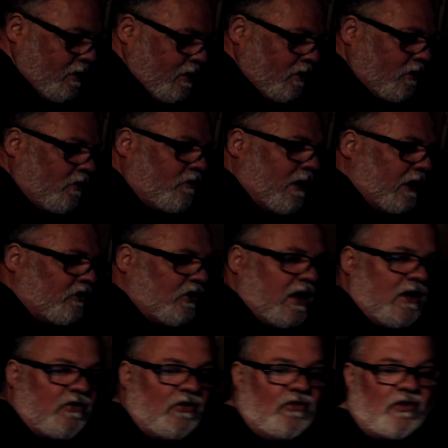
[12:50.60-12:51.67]

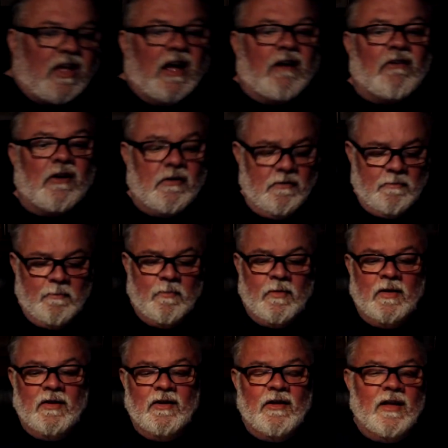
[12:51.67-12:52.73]
Congratulations, Kieran.
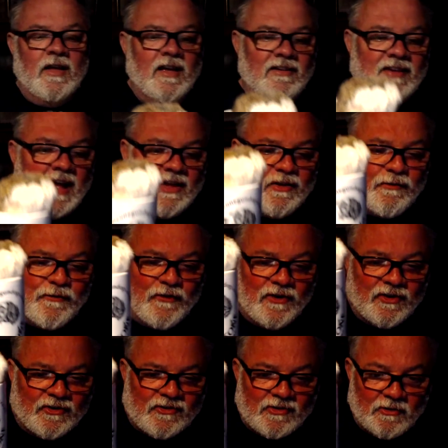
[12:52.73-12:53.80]
Is that your
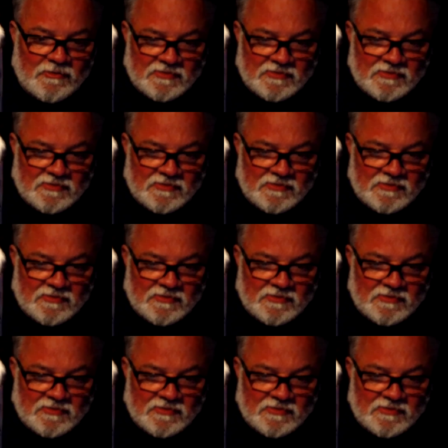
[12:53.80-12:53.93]
first